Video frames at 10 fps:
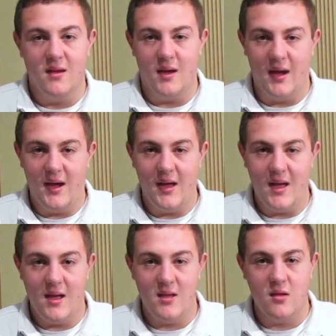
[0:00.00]

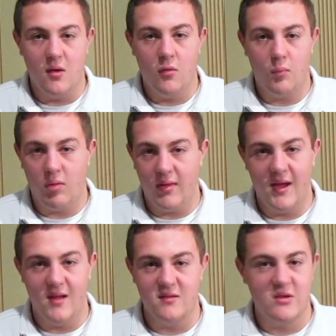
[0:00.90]
I don't
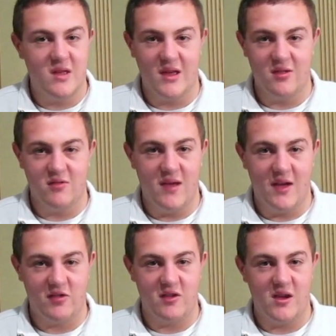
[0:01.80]
plan to take this
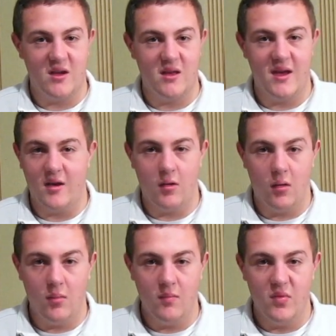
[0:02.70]
vaccine at
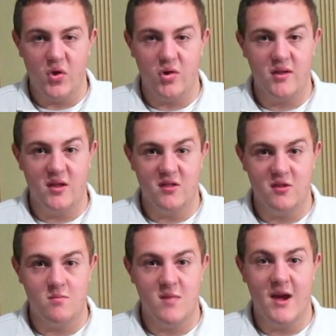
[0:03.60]
all, or at
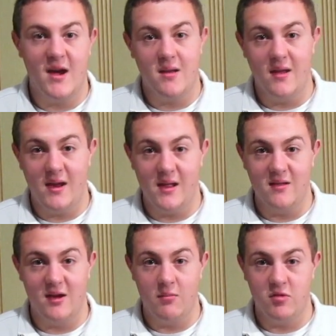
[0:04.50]
least not
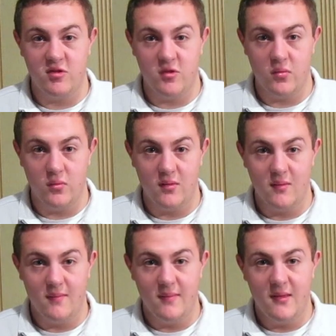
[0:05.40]
anytime soon.
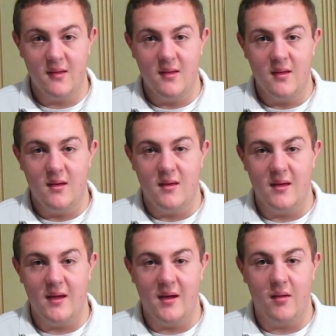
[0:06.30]

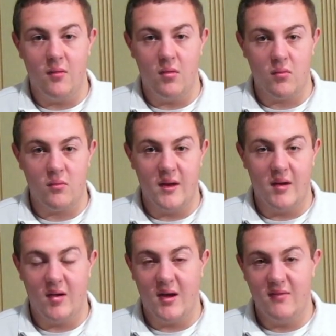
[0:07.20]
Now
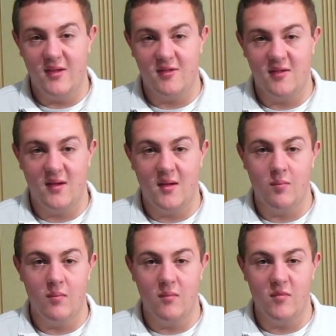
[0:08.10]
obviously,
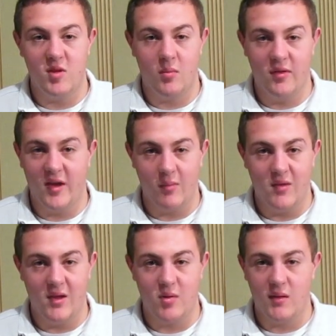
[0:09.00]
someone like
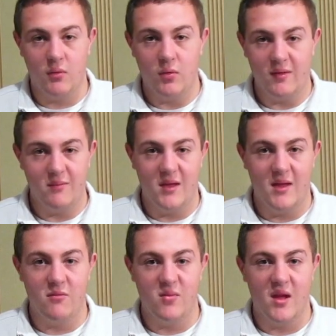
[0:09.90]
me probably won't
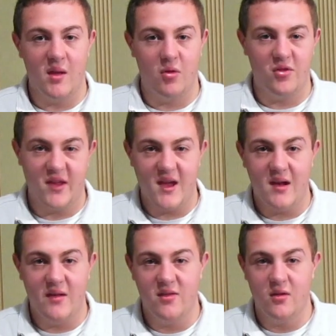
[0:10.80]
even be able to get
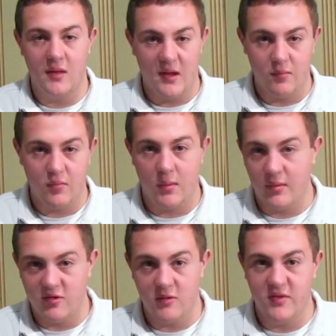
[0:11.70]
it until probably
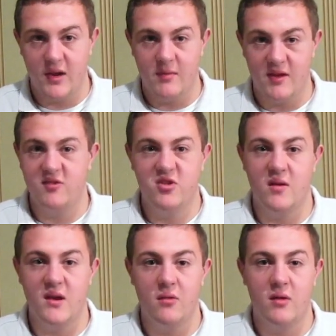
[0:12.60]
sometime next
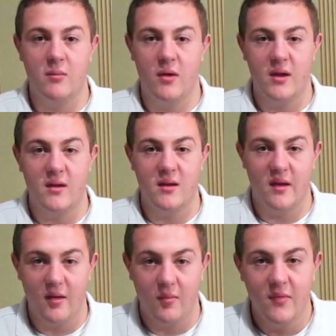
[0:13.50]
year anyway, but
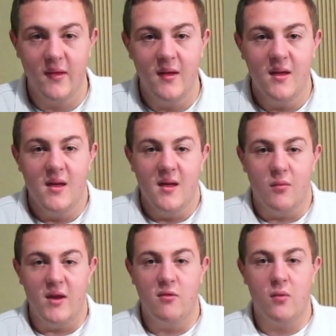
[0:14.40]

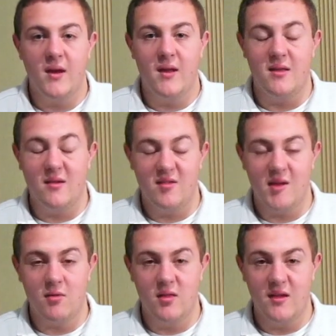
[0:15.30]
even when it does
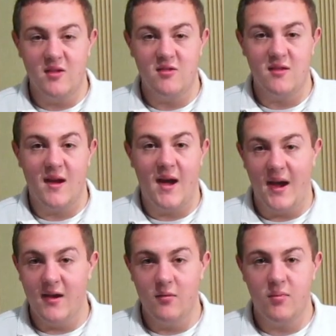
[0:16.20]
get released,
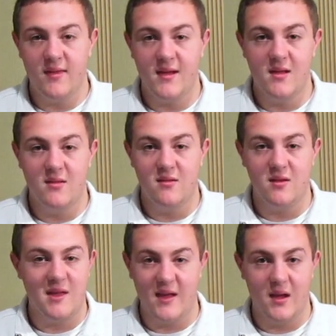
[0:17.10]
I don't plan to
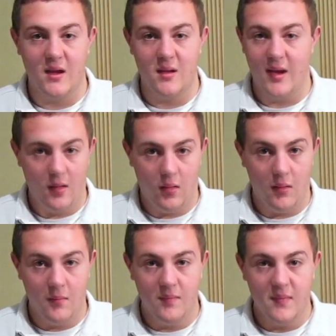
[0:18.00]
take it at all.
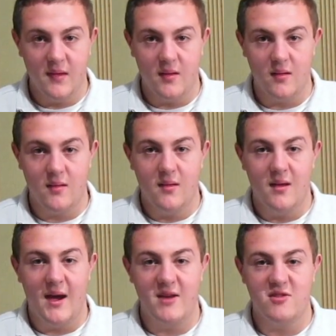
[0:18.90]

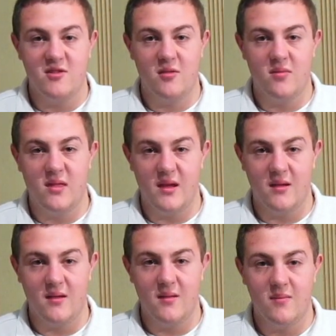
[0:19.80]
I just don't
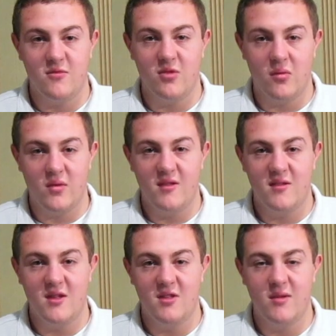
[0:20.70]
think. The
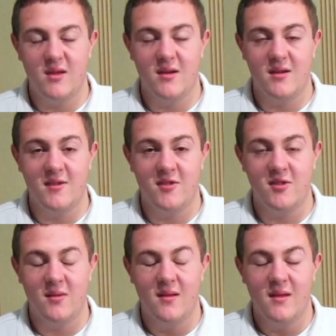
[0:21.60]
reason is
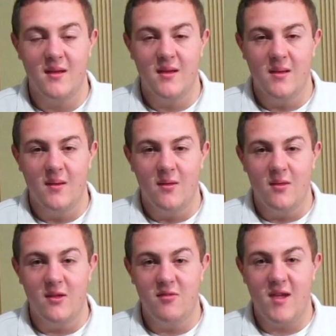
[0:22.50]
because
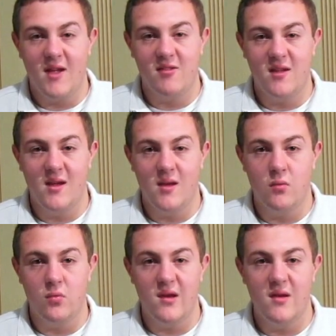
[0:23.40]
this
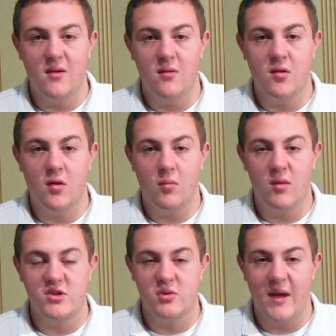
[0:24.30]
vaccine, we don't know
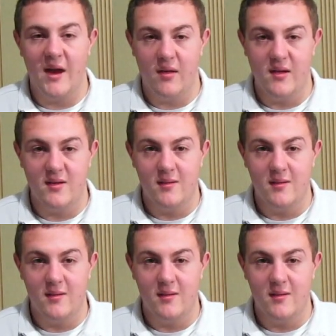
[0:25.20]
much about it.